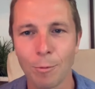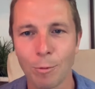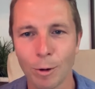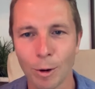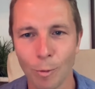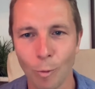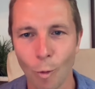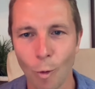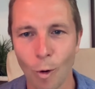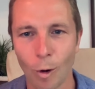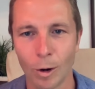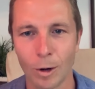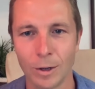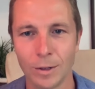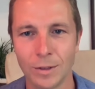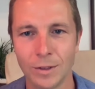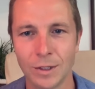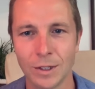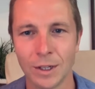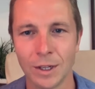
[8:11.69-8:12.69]

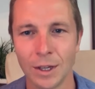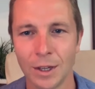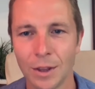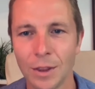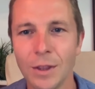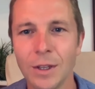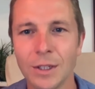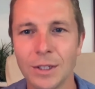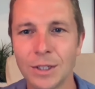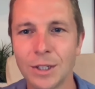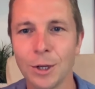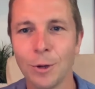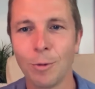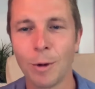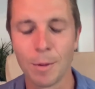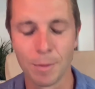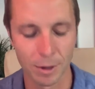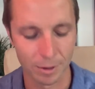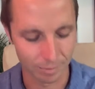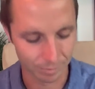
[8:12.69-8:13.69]
rewards these two
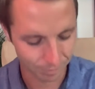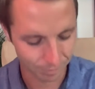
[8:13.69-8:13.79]
women.